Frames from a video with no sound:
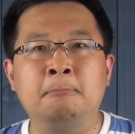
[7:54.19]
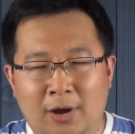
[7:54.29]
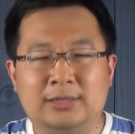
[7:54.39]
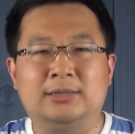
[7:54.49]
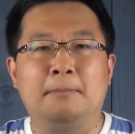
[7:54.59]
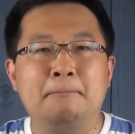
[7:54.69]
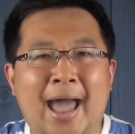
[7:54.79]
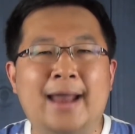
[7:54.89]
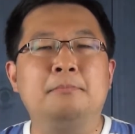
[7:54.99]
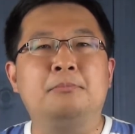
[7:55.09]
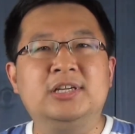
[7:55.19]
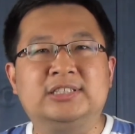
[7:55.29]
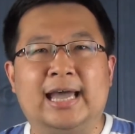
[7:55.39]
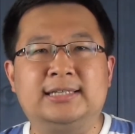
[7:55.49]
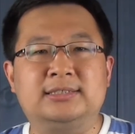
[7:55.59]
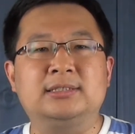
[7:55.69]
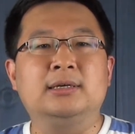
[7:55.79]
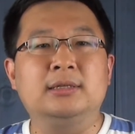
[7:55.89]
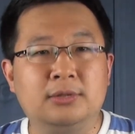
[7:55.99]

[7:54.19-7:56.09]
what the bat presents